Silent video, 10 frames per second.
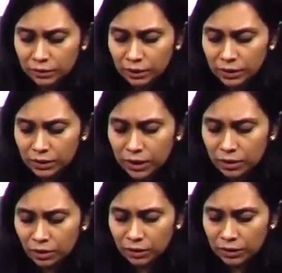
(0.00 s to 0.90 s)
This is
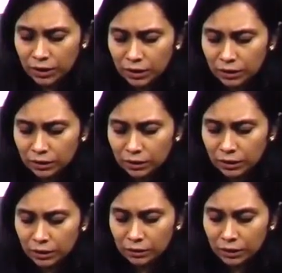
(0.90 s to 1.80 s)
internox cylinder.
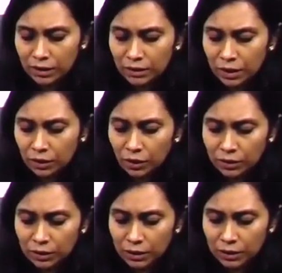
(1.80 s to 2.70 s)
This
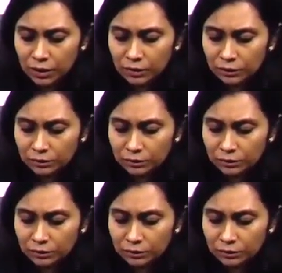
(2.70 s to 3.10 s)
internox cylinder